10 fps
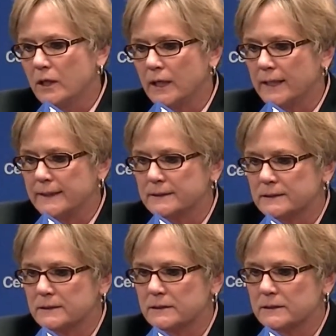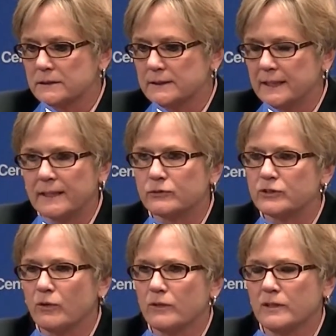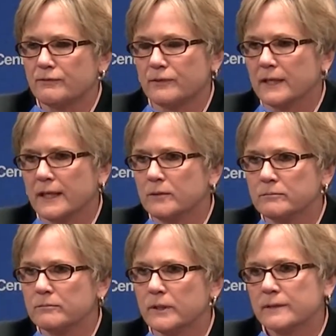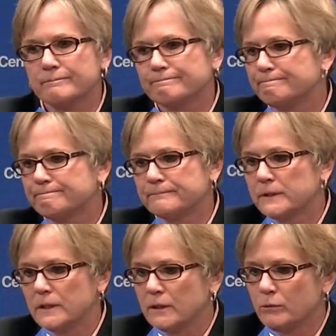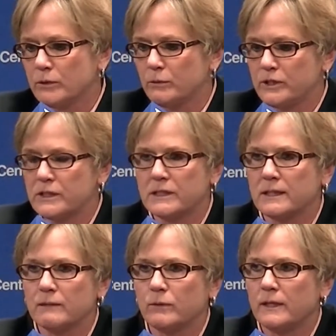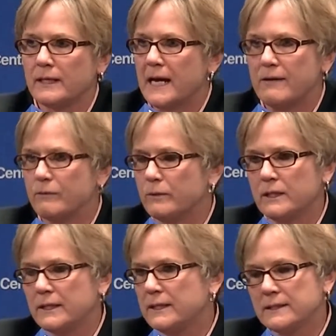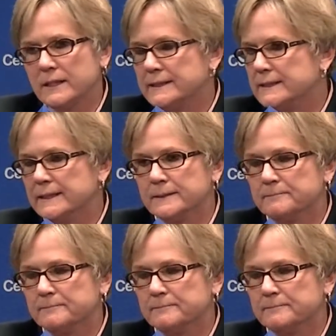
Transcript: uh, yeah, it was a totally different game, but. We, we just didn't, we didn't have it, we didn't get it done today.